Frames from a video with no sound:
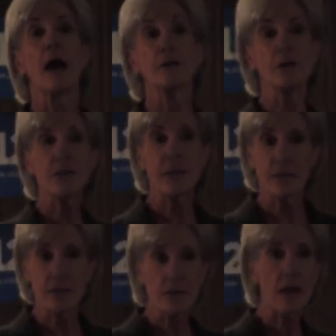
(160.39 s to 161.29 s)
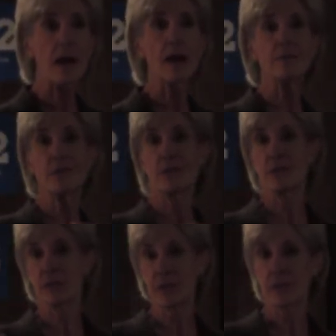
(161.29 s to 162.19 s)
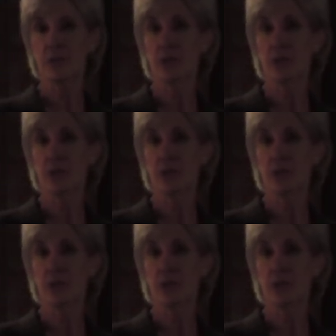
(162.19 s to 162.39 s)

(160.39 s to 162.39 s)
understand their lives, understand their